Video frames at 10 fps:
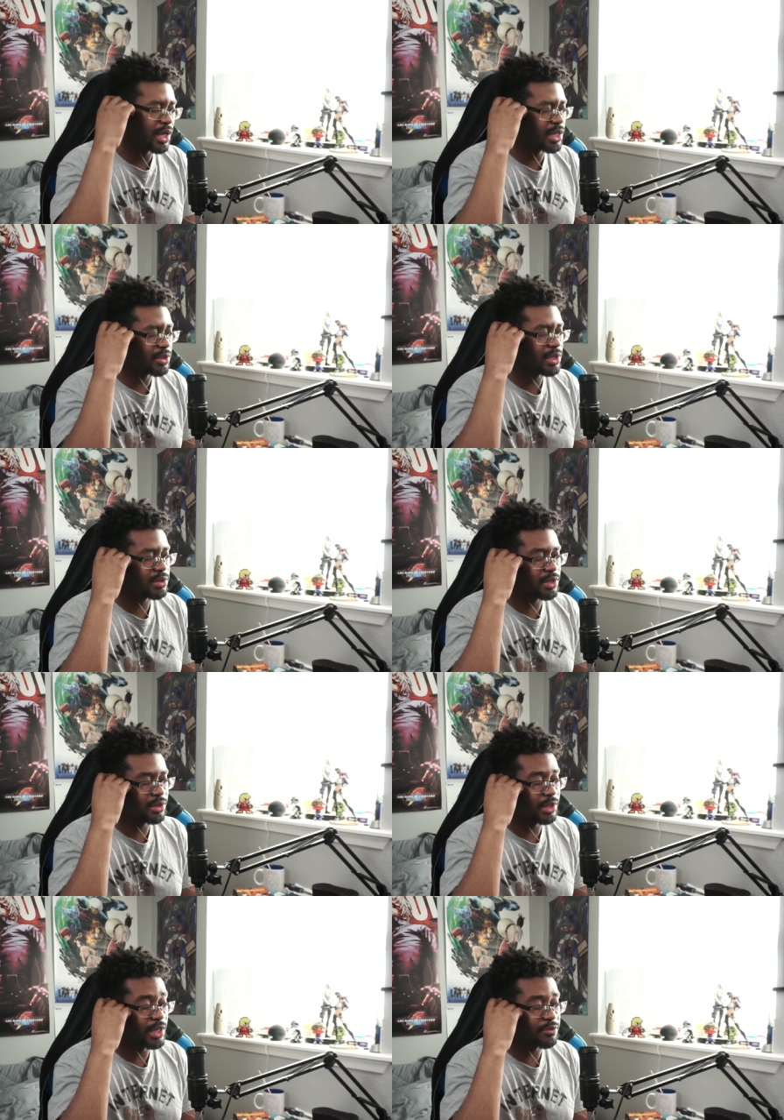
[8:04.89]
And I think that
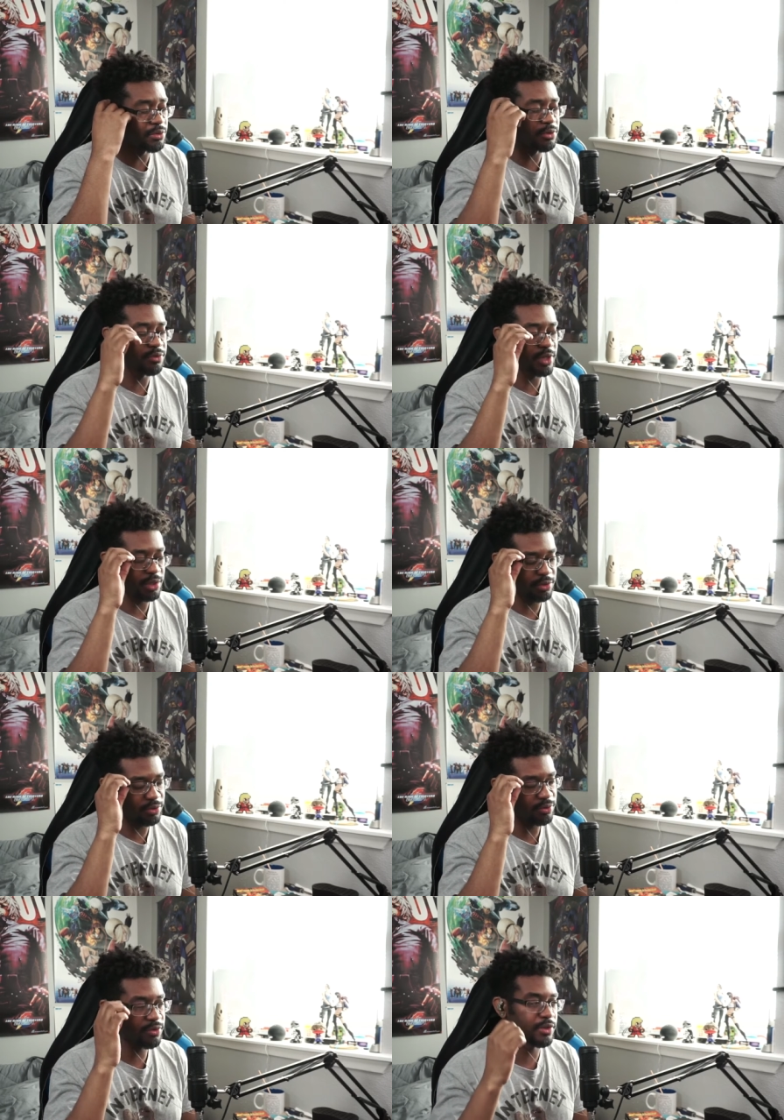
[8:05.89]
the level of like
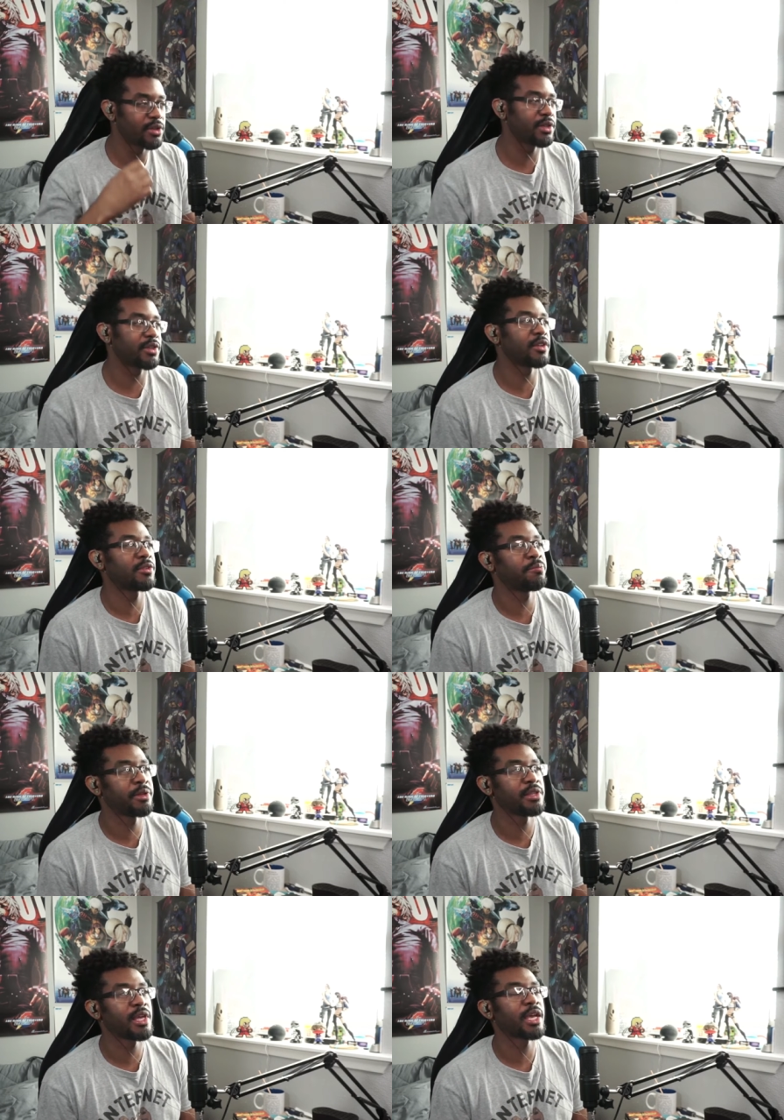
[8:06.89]
skill it takes to
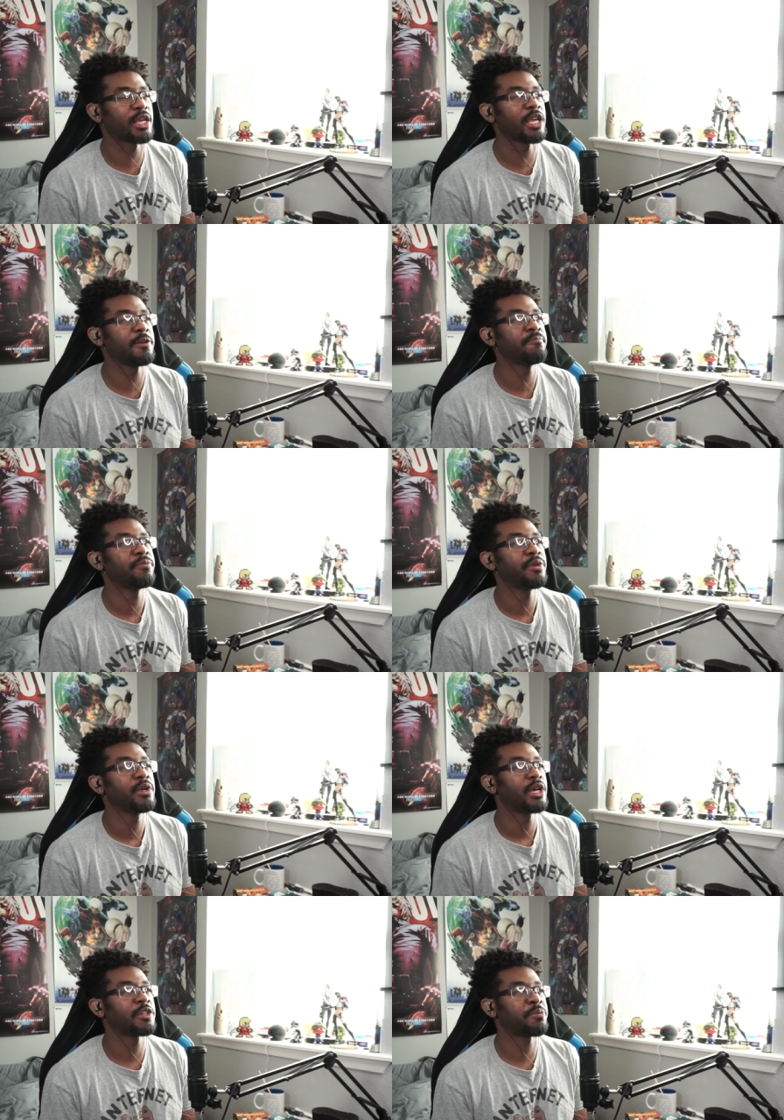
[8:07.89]
play that game,
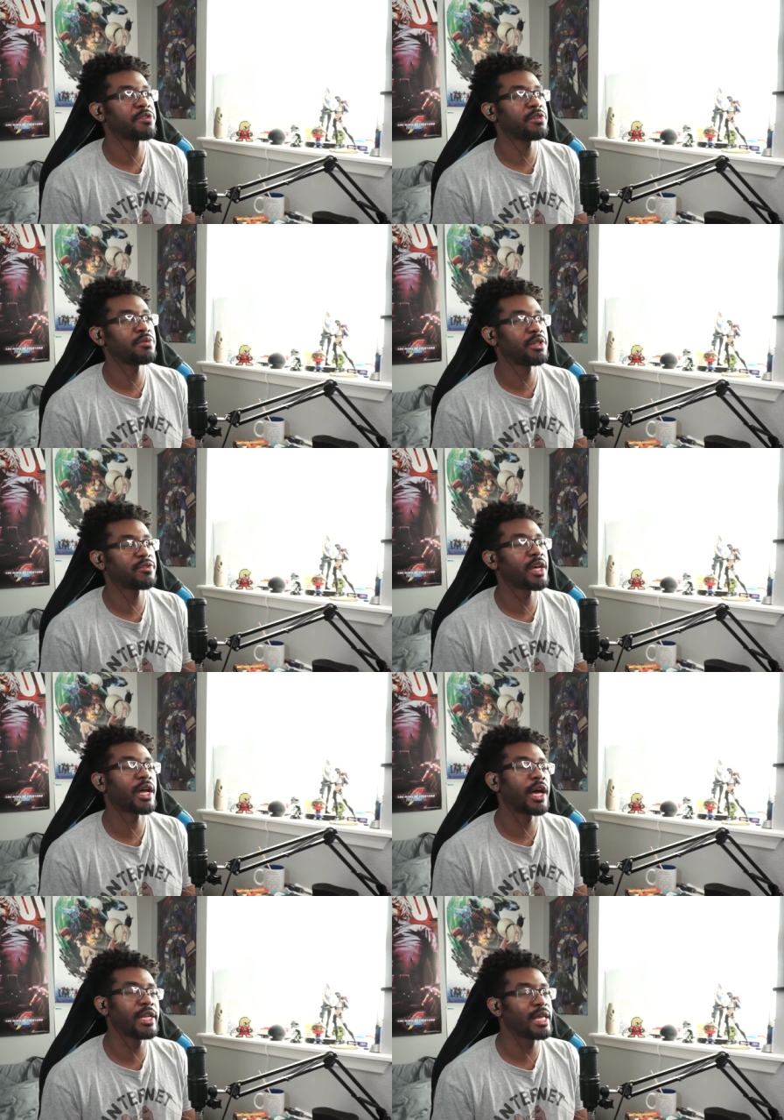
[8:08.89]
especially when it's not a
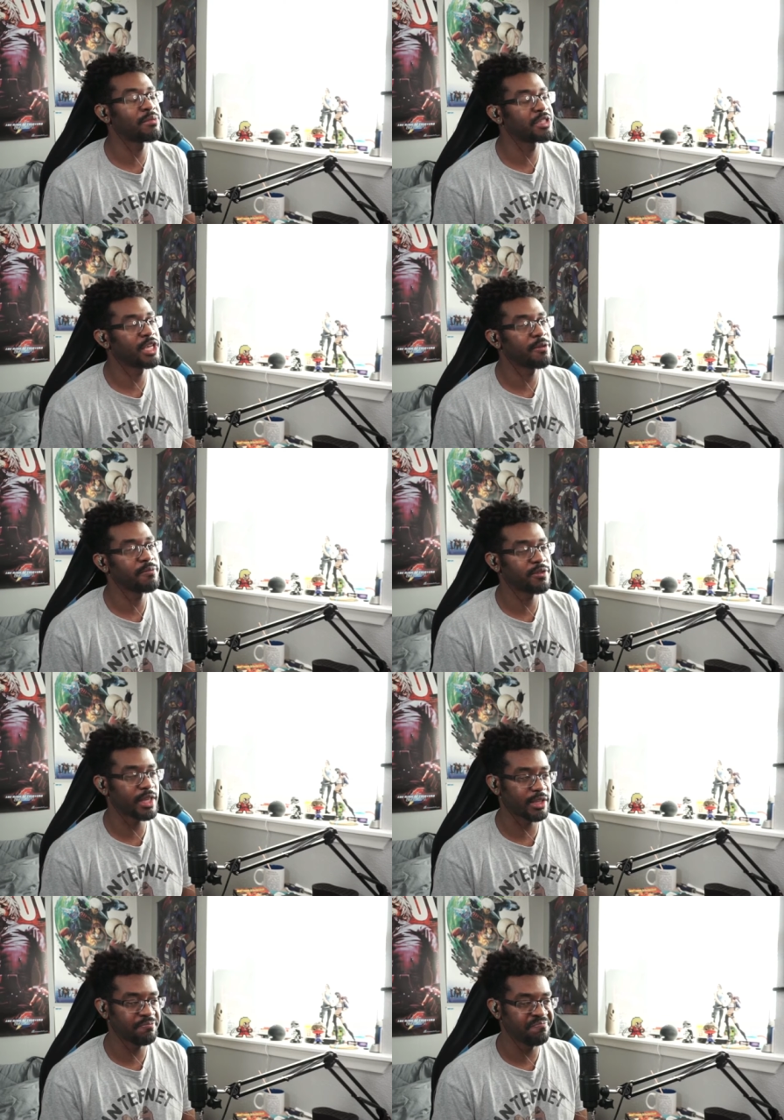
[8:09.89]
high damage game, it's
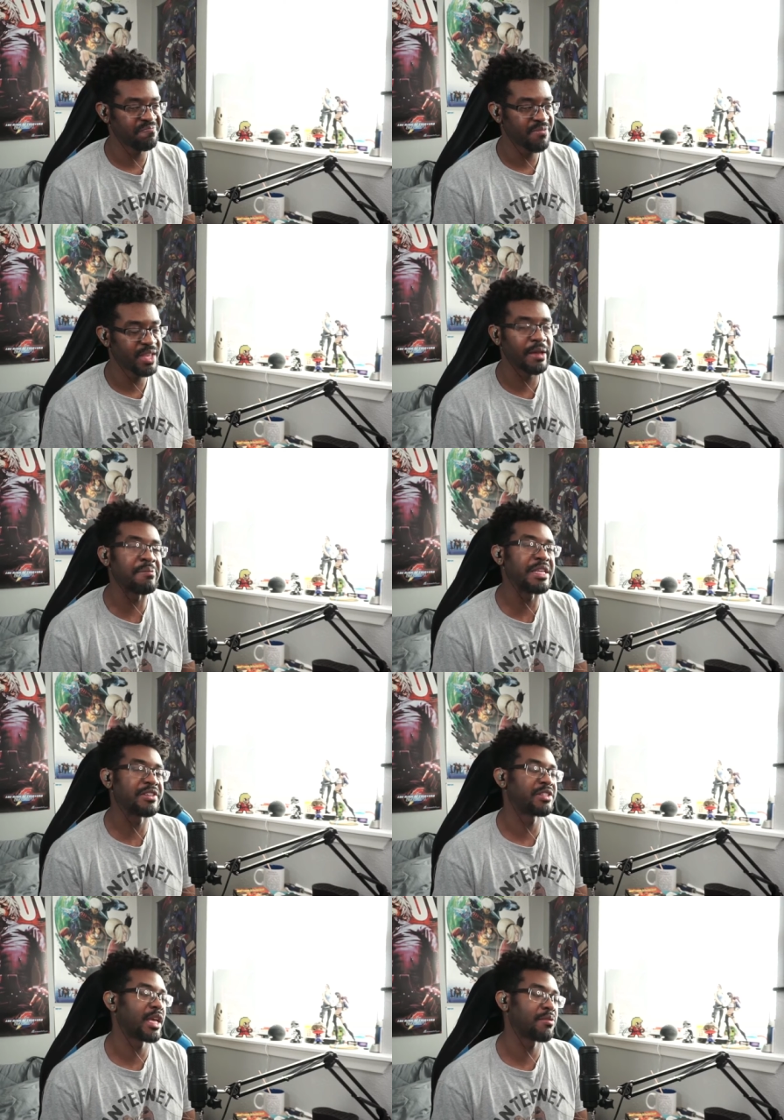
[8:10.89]
like a
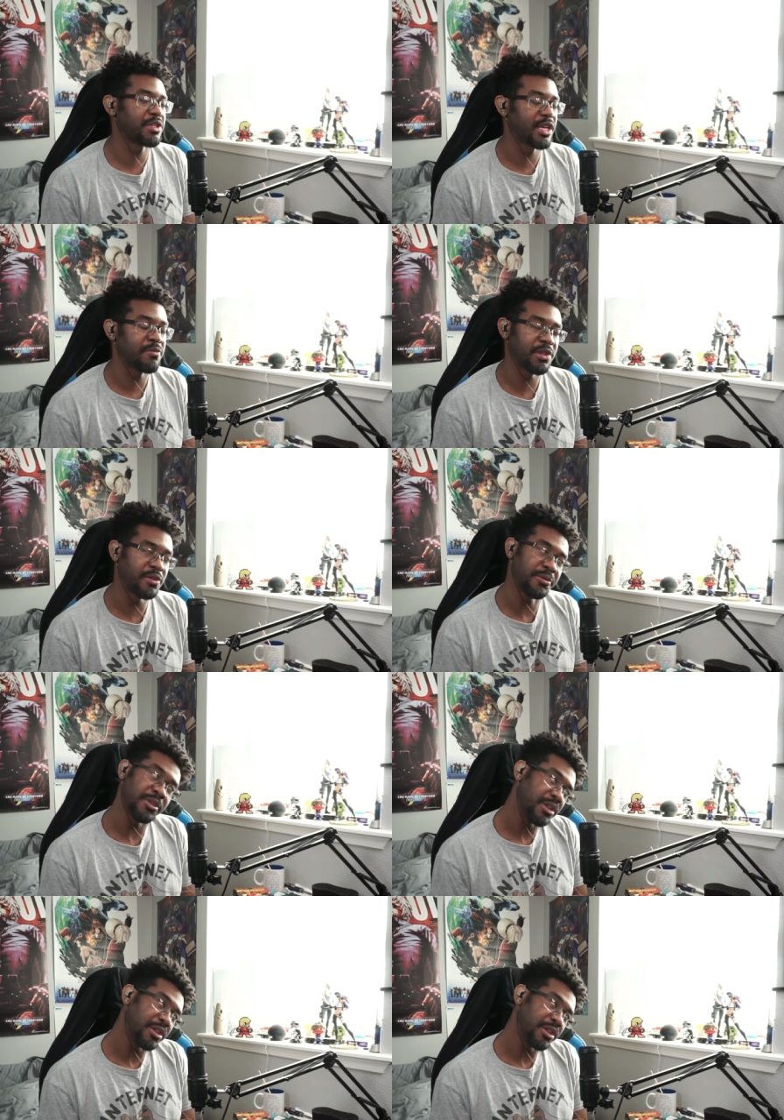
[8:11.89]
mid-ish damage game, you know?